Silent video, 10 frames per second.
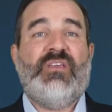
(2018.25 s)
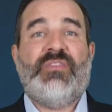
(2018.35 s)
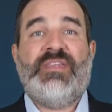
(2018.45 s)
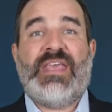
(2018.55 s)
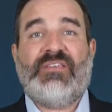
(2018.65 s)
on
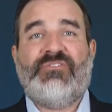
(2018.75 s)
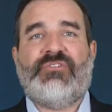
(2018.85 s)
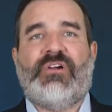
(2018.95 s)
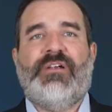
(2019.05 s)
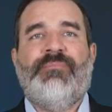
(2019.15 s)
the next
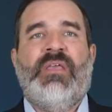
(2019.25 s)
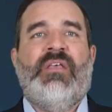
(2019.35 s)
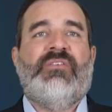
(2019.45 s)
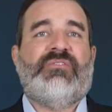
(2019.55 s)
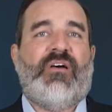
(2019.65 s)
chart,
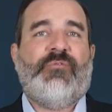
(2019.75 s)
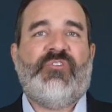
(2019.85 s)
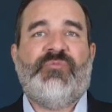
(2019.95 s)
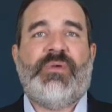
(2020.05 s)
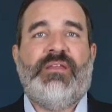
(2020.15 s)
software
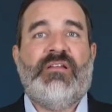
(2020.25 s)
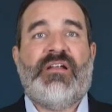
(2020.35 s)
spending